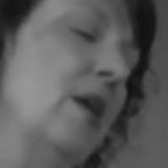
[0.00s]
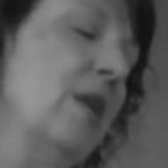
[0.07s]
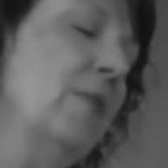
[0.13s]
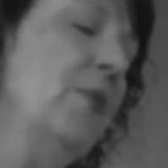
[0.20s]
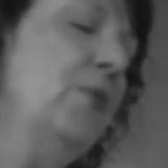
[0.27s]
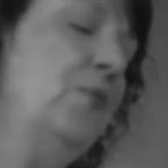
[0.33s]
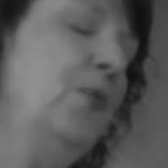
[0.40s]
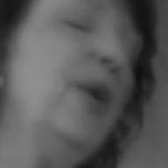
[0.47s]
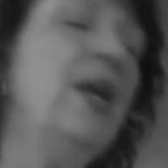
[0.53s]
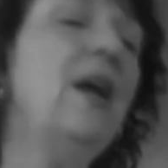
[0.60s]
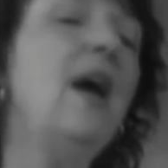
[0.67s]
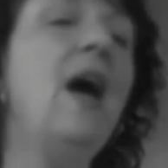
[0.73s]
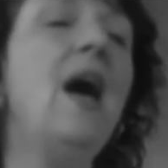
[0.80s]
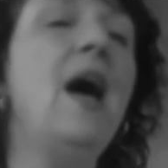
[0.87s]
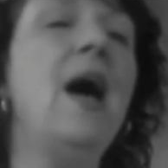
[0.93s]
If we
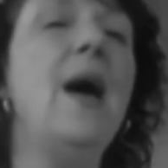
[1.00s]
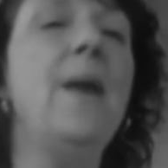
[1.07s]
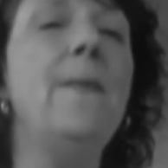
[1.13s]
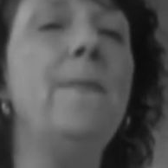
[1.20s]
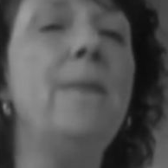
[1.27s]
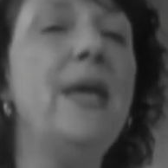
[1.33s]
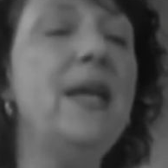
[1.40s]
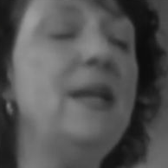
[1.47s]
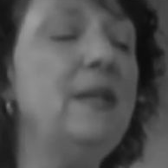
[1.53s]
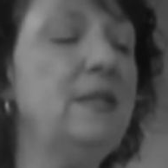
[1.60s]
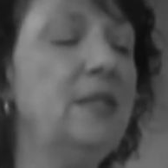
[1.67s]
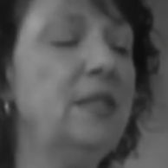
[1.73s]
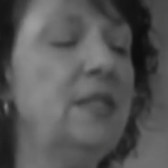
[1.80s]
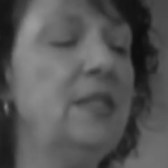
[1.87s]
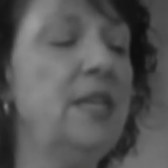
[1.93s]
are
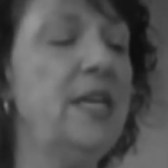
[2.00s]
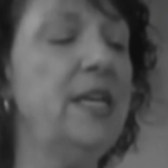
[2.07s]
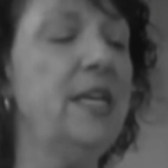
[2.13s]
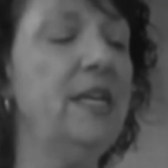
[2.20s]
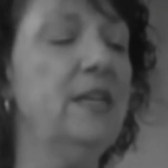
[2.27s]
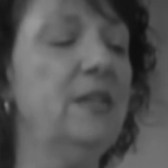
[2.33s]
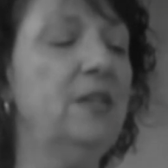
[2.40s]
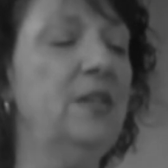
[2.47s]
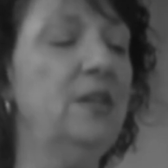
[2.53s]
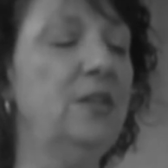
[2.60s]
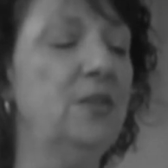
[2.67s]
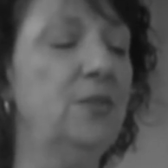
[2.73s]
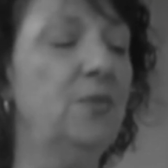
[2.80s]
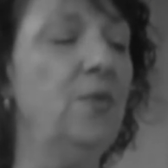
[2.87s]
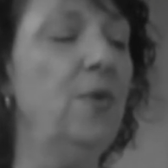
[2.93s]
meant to take
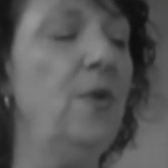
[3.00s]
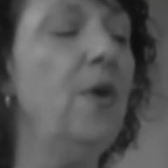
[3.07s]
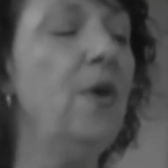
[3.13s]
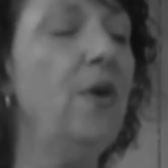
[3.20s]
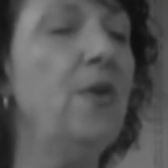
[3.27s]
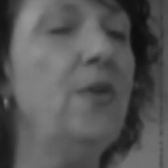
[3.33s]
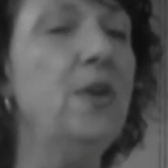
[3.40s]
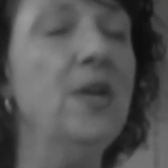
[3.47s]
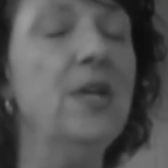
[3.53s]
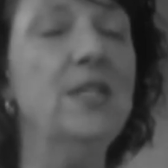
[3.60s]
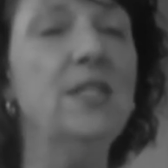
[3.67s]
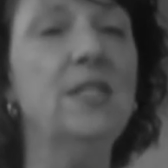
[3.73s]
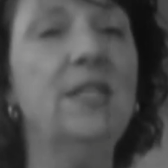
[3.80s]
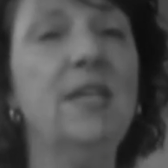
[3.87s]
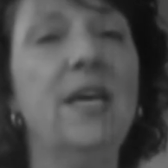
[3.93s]
this road
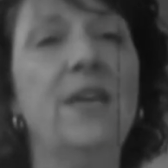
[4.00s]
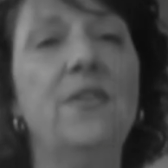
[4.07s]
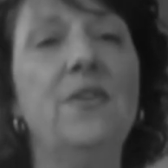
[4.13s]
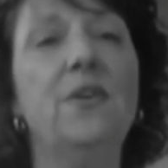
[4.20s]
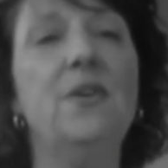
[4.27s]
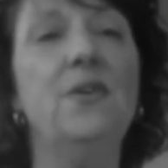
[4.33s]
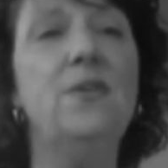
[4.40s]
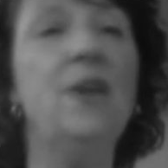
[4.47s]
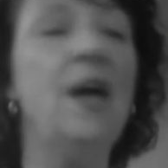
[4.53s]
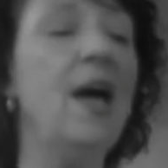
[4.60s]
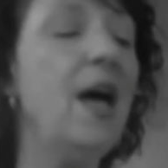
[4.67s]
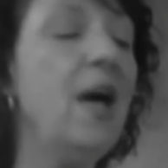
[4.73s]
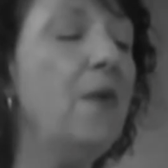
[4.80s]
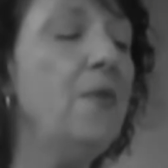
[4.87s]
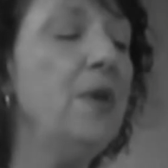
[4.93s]
together
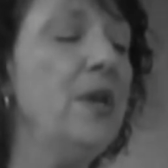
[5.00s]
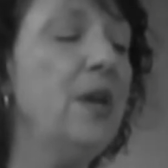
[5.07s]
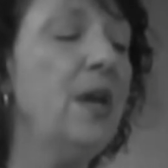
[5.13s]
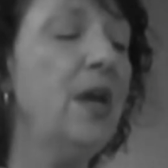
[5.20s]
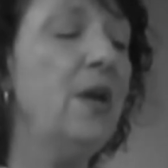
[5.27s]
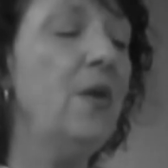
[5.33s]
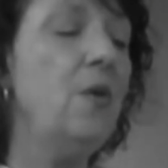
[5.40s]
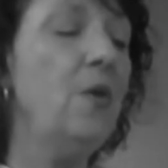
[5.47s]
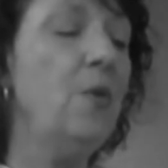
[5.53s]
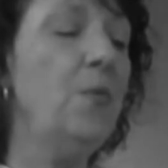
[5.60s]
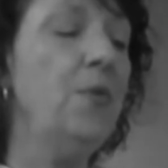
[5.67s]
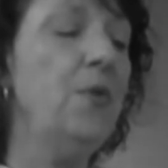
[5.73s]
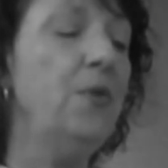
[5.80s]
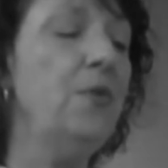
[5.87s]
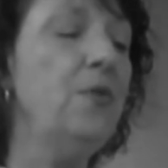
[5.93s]
now, and I hope
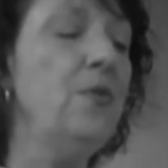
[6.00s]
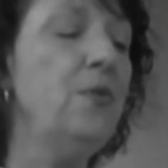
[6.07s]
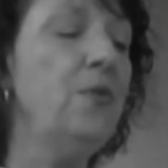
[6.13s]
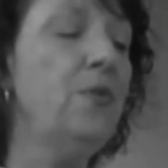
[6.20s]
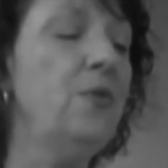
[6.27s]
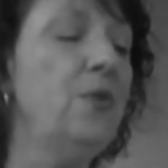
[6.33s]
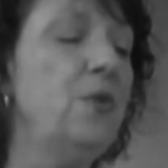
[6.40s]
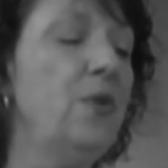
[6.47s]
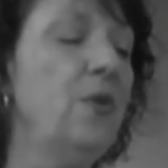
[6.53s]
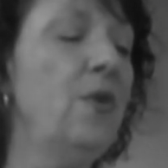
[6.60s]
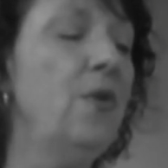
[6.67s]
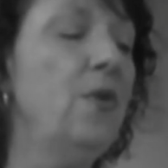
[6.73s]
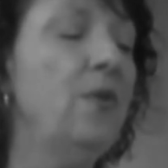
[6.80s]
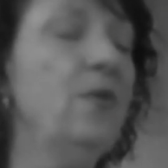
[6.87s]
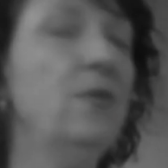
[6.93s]
you
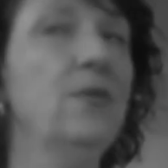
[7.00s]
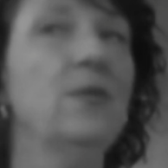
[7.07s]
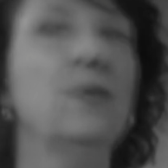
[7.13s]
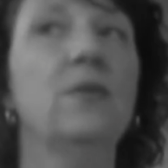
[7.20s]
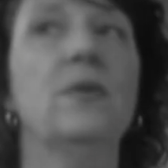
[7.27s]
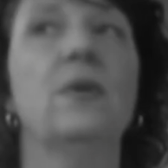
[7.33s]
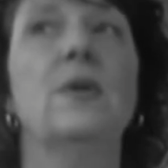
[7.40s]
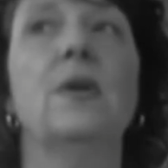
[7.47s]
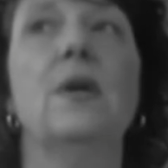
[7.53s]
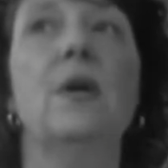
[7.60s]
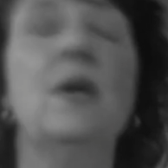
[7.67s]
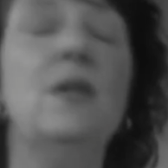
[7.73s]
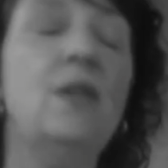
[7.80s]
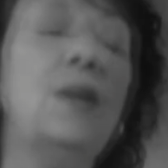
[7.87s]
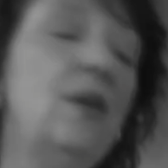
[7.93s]
know
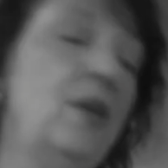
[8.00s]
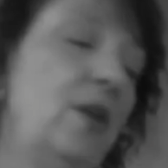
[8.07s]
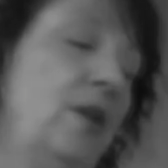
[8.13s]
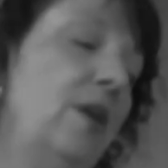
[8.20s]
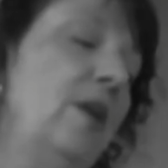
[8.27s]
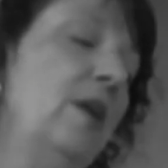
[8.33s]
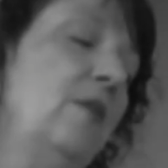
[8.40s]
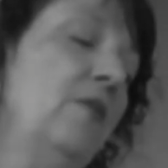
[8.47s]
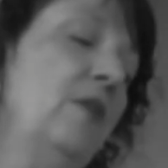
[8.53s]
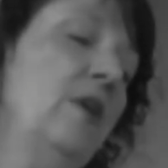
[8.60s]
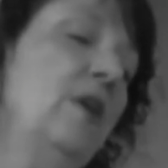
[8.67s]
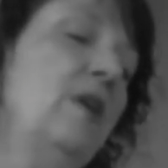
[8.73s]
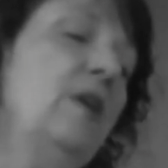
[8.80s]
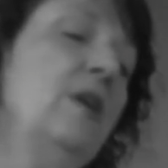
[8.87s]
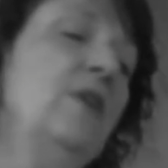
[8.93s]
that
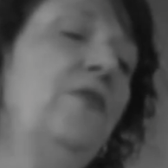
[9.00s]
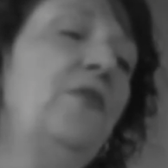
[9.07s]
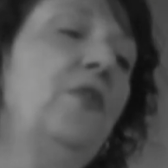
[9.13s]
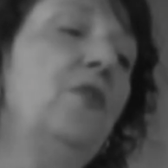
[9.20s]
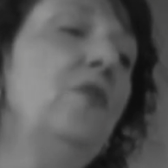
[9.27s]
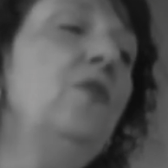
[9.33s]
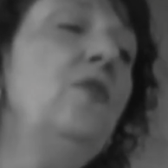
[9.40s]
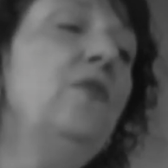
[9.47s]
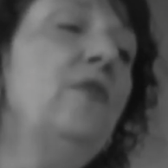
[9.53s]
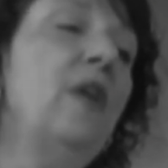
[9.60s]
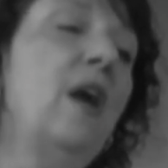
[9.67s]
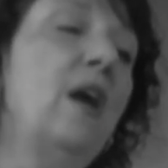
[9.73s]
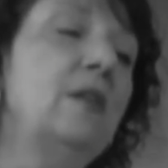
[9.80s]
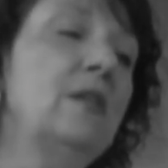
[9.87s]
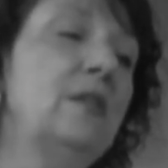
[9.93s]
even if you've
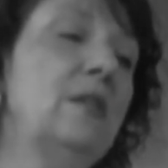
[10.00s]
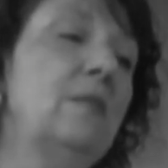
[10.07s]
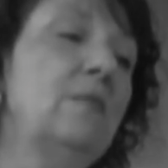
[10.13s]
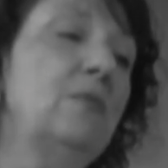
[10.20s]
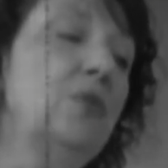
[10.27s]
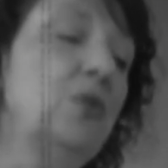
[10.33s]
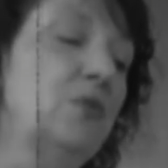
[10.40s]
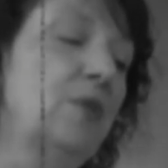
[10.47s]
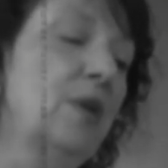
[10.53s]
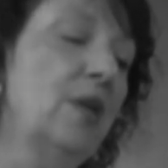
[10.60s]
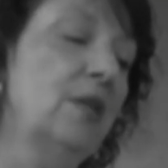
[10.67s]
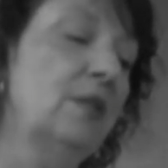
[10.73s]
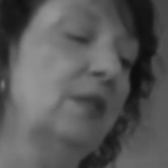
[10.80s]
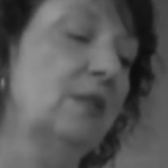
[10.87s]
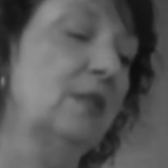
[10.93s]
lost some
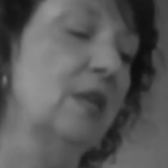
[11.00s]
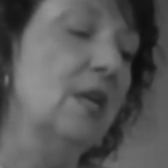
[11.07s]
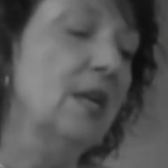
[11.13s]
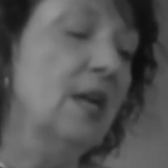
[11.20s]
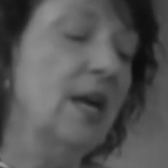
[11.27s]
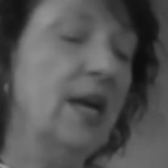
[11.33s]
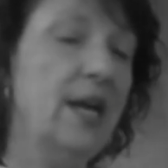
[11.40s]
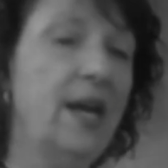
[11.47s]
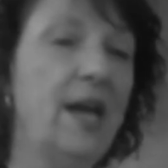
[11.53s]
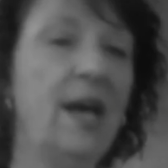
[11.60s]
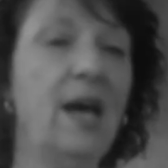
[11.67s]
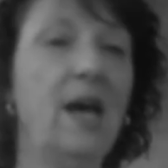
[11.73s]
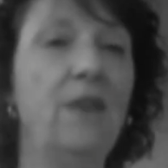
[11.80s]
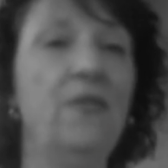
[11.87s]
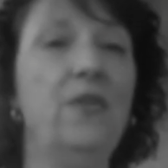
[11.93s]
trust, I
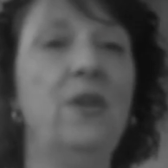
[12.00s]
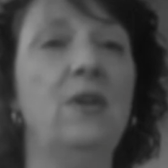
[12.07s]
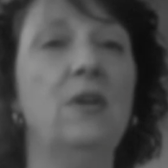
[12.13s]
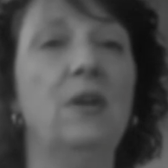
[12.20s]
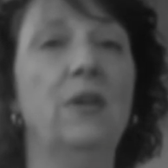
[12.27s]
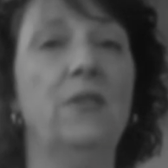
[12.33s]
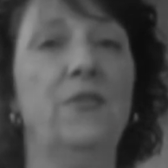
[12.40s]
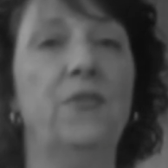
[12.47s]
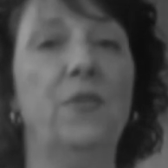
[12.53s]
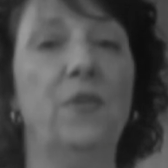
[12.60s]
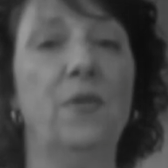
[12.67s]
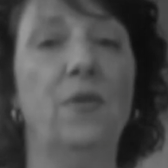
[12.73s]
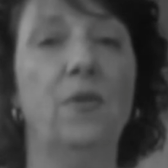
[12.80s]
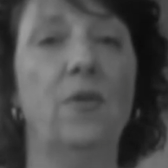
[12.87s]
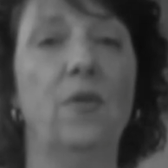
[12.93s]
have enough
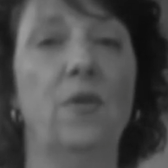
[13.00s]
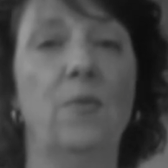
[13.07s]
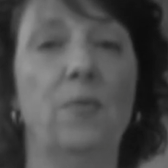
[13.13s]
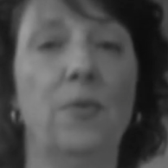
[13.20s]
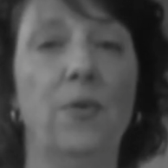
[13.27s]
hope.